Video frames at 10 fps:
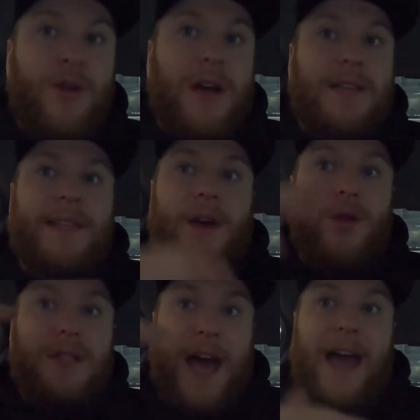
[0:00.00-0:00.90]
you guys
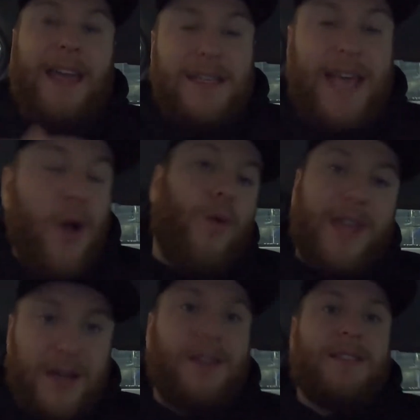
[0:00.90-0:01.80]
out, that is how
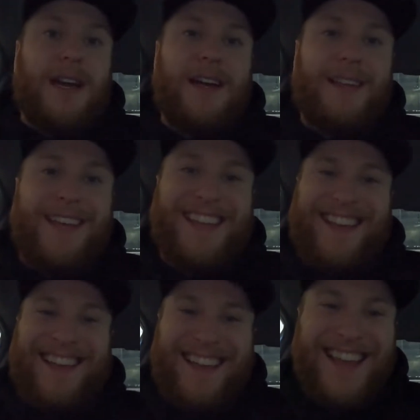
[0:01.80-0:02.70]
we got started
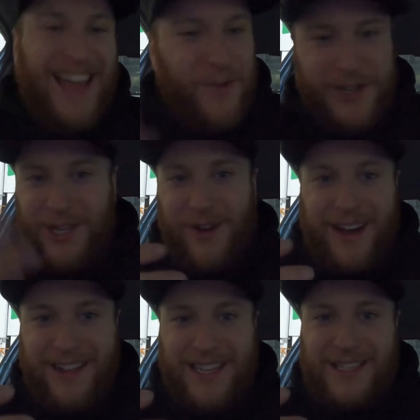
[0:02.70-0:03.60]
with doing
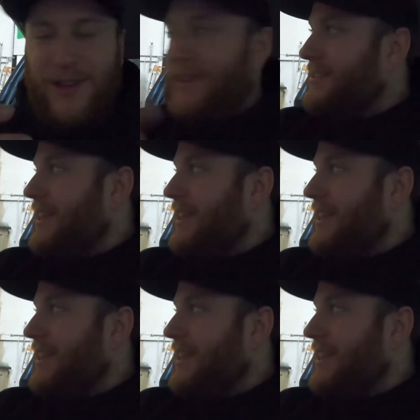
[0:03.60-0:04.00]
all these stuff.